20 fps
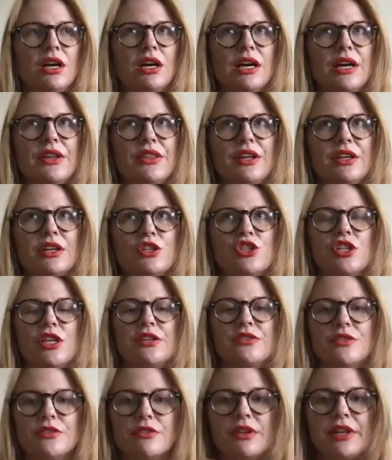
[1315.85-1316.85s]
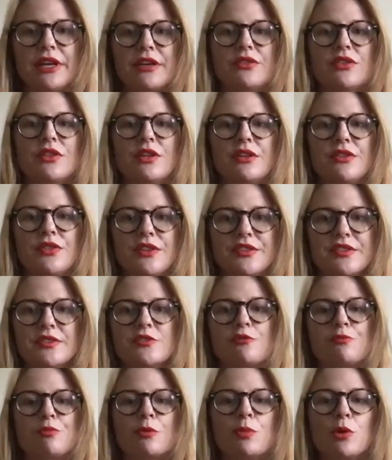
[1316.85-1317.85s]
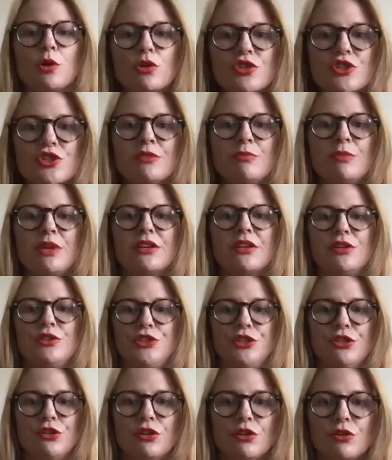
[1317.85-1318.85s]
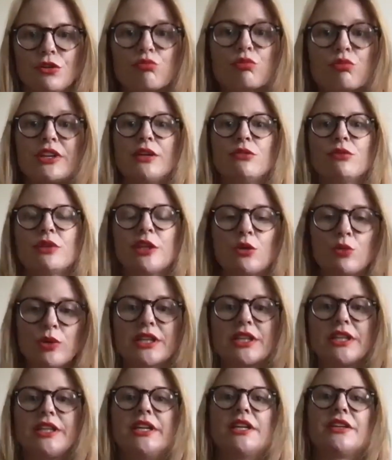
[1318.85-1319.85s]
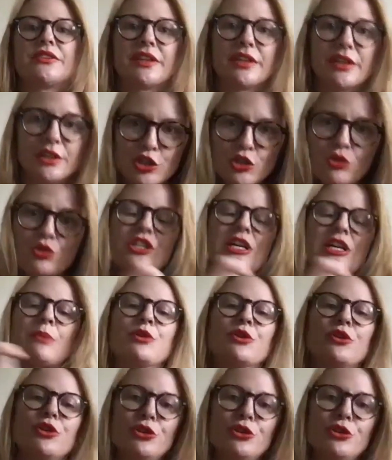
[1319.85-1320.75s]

I think, a chance of like the sense of propulsion because you're reading really quickly and it's like a new chapter, a new